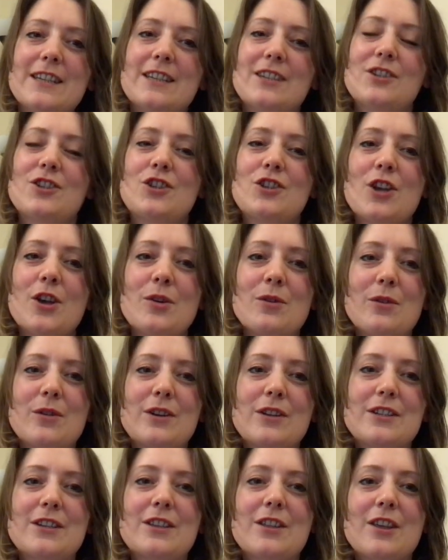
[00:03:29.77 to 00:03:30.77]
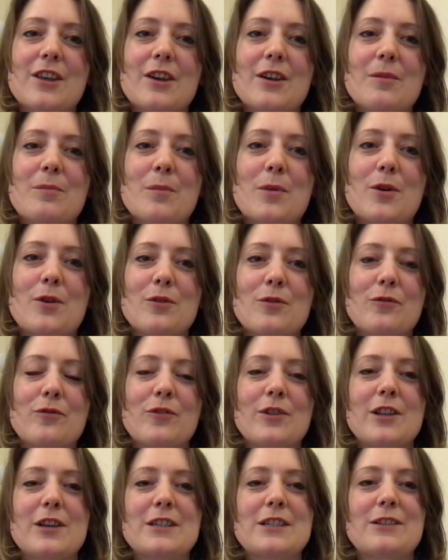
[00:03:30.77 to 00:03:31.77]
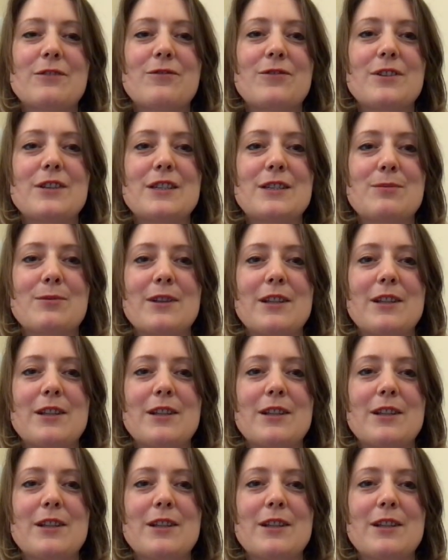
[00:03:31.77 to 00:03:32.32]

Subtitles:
it joked that moral philosophers